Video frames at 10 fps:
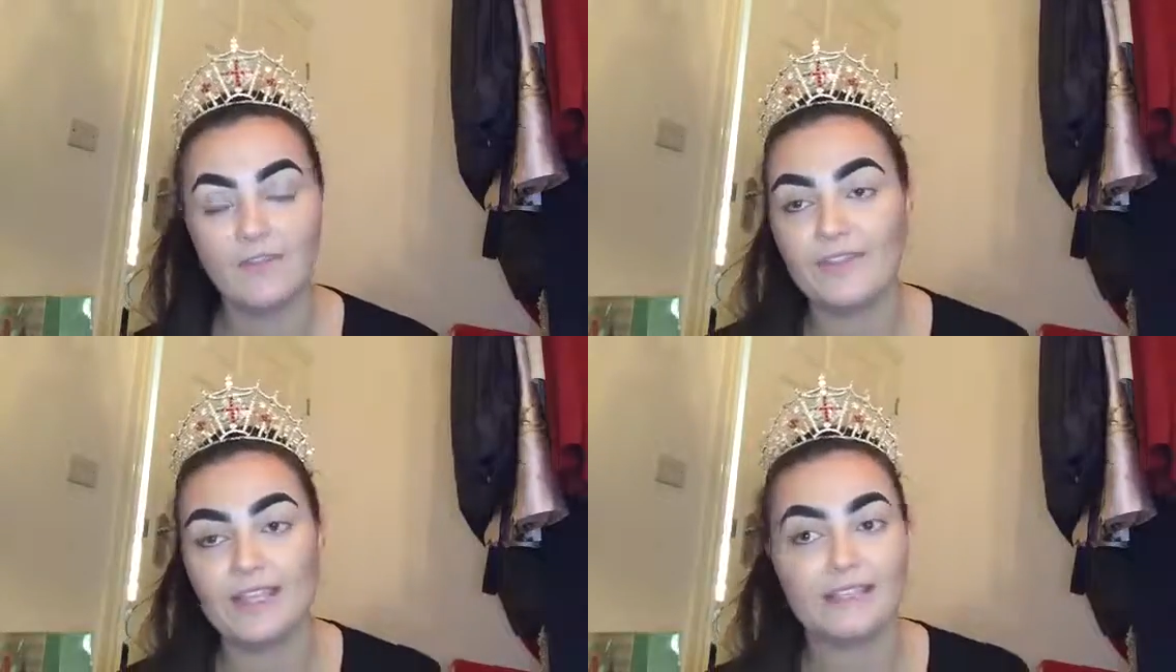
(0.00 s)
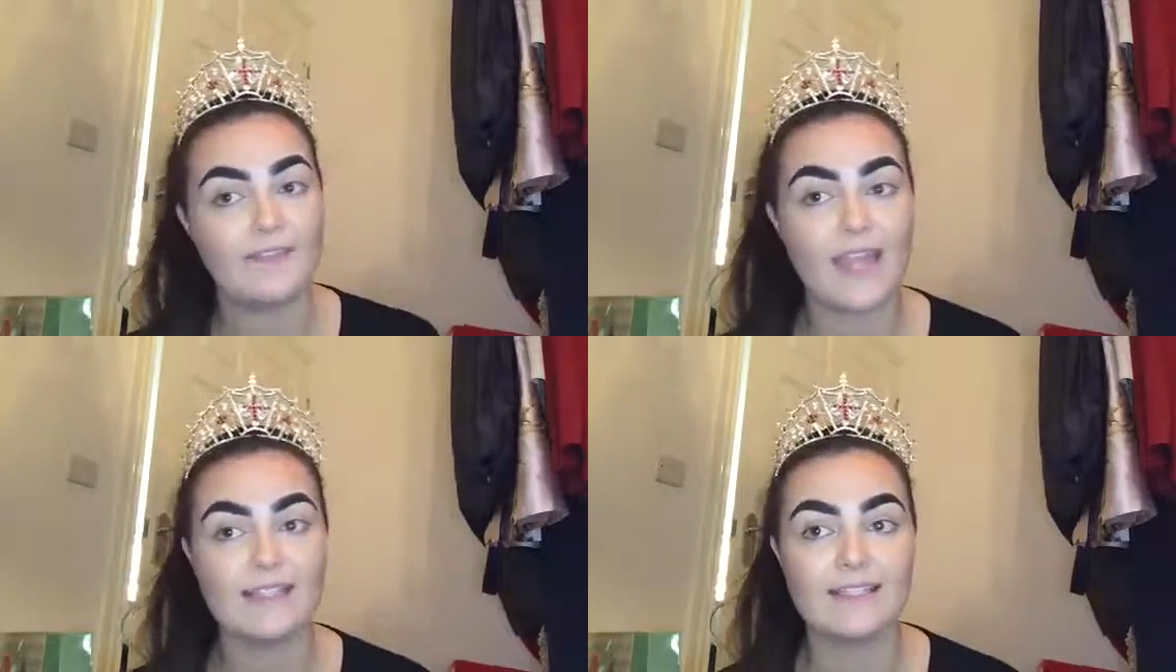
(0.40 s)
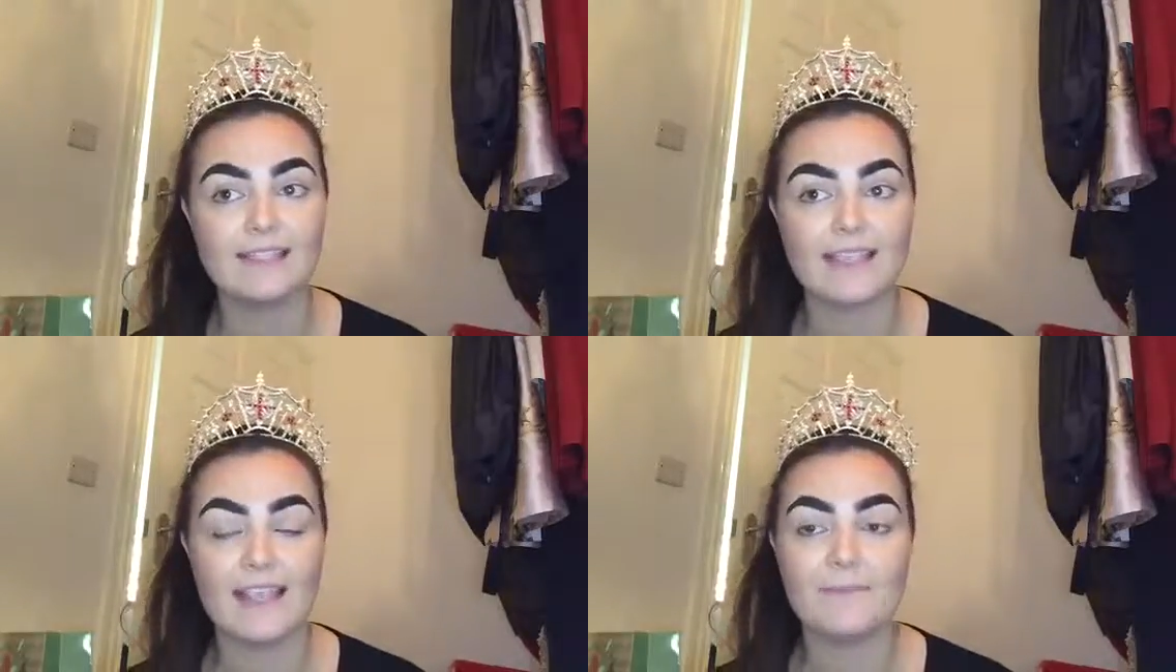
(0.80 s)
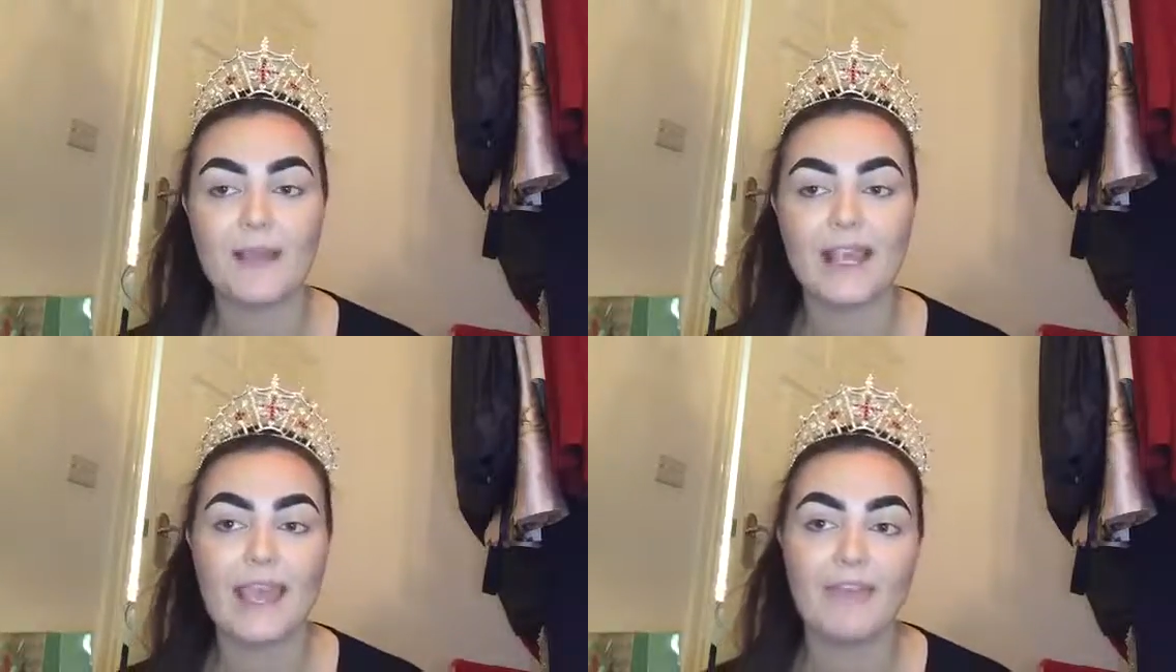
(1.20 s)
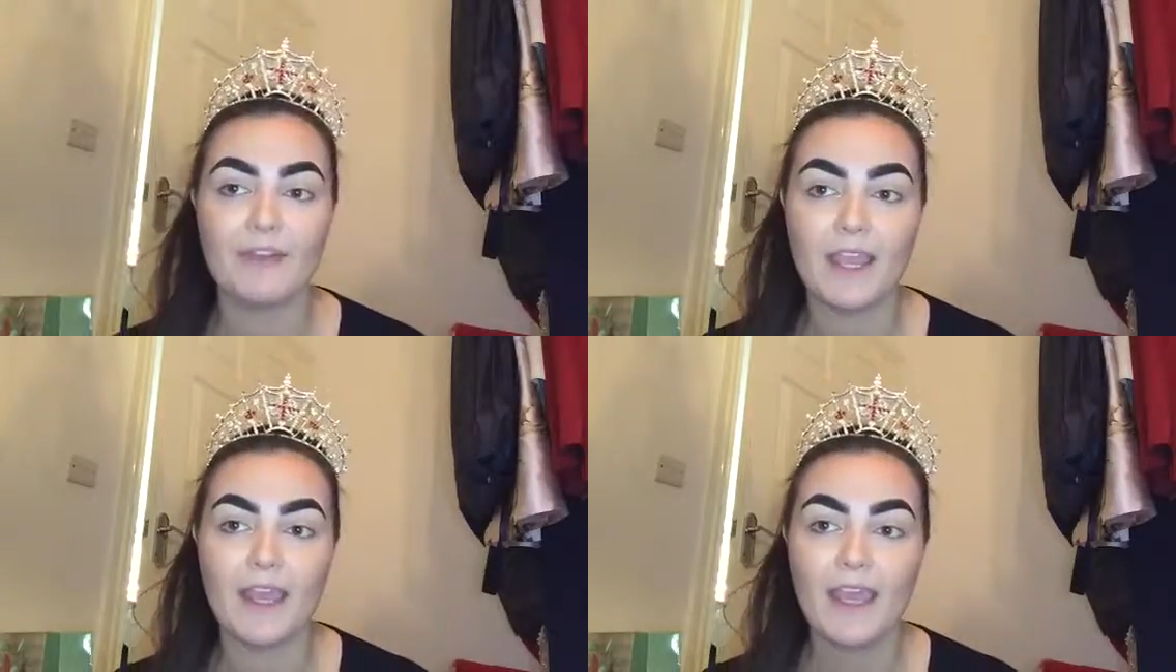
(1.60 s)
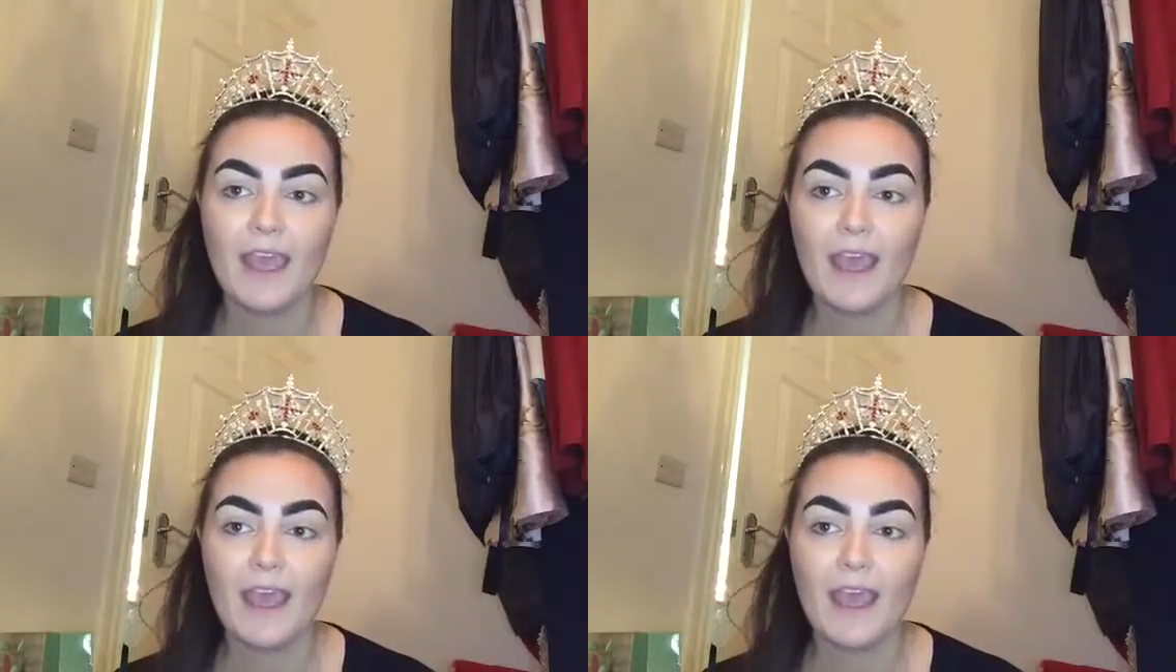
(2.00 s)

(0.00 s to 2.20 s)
of these events in my area,